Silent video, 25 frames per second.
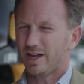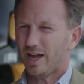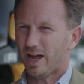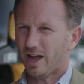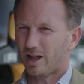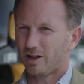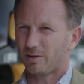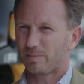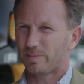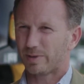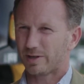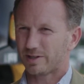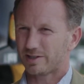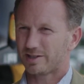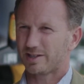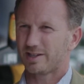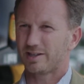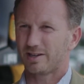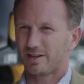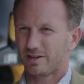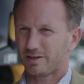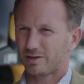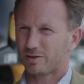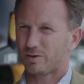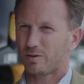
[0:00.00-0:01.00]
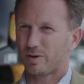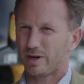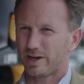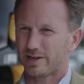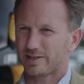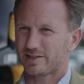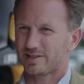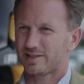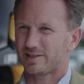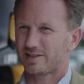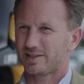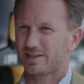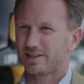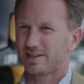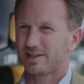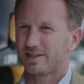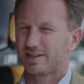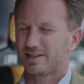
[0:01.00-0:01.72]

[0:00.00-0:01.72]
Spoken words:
help us in our quest